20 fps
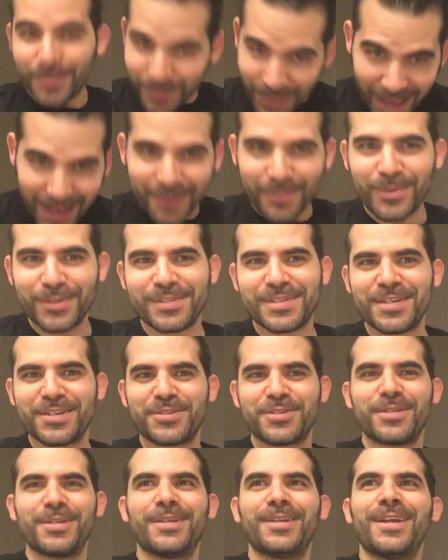and
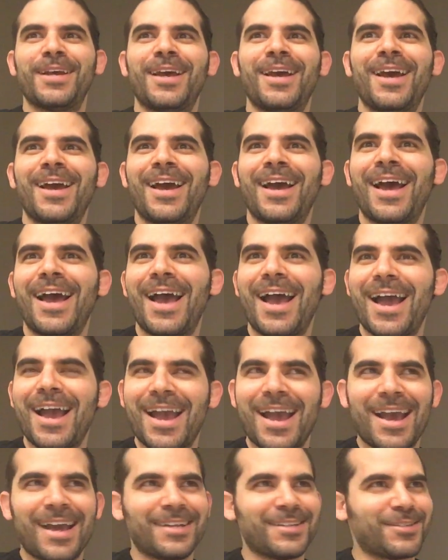musician,
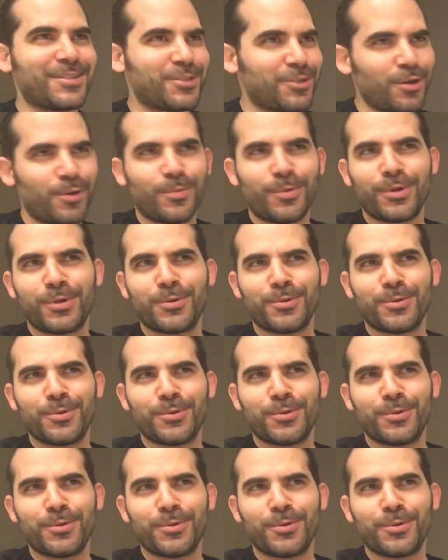and someone